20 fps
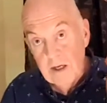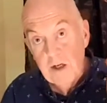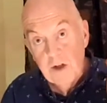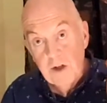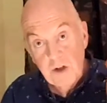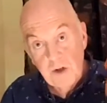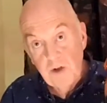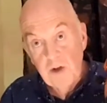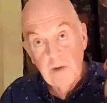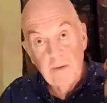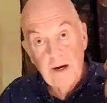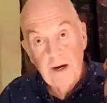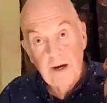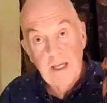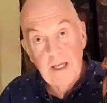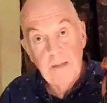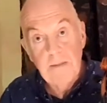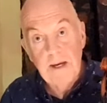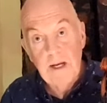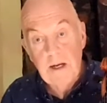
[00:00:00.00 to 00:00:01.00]
to you by
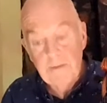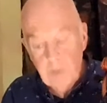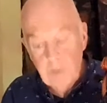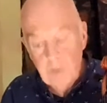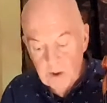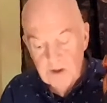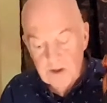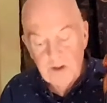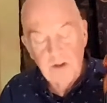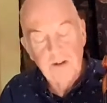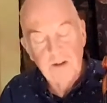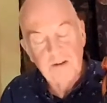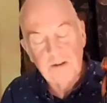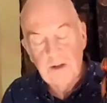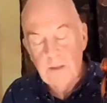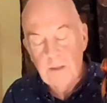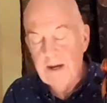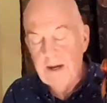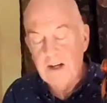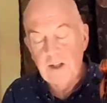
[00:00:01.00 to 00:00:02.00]
email if you want to just
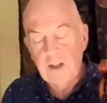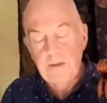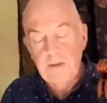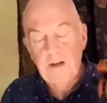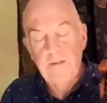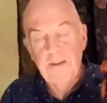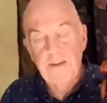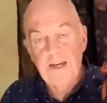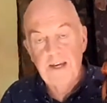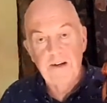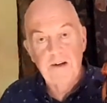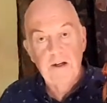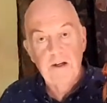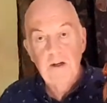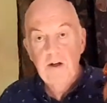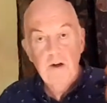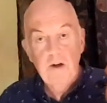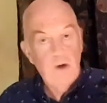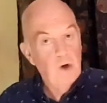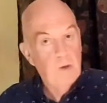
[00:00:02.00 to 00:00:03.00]
get back to me on that,
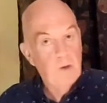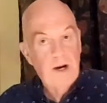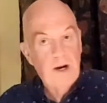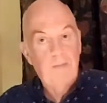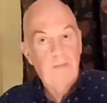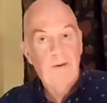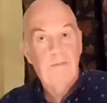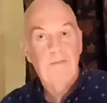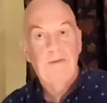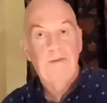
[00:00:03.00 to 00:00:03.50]
no problem.